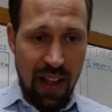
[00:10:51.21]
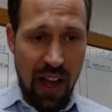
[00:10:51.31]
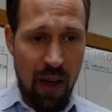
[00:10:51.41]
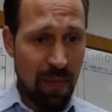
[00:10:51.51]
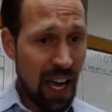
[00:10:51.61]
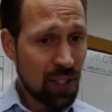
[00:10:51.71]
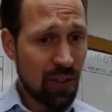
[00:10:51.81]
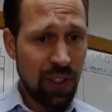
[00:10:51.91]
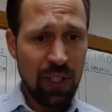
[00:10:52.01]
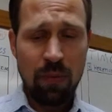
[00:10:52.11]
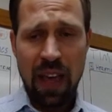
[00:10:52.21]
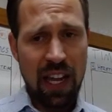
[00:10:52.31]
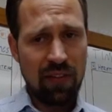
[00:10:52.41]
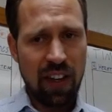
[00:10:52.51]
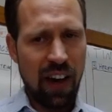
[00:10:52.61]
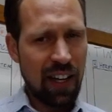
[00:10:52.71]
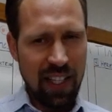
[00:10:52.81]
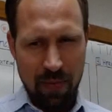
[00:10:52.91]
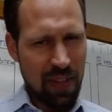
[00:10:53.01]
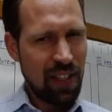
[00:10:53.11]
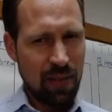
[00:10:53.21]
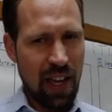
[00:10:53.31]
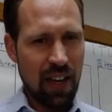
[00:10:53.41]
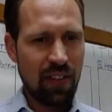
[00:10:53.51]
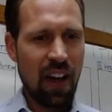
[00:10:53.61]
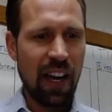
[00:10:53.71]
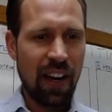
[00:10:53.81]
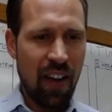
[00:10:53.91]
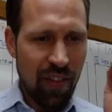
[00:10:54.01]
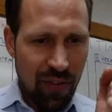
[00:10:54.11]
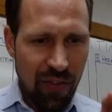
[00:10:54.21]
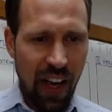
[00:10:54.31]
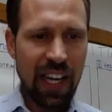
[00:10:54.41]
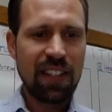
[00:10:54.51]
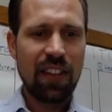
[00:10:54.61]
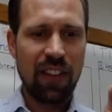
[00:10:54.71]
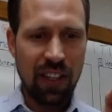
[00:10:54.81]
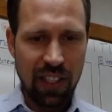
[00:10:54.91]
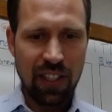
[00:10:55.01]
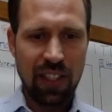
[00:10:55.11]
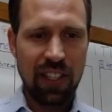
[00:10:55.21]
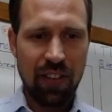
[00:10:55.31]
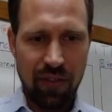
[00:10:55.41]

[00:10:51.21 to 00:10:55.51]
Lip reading: "As for you, man of God," Timothy's a man of God, "fight the good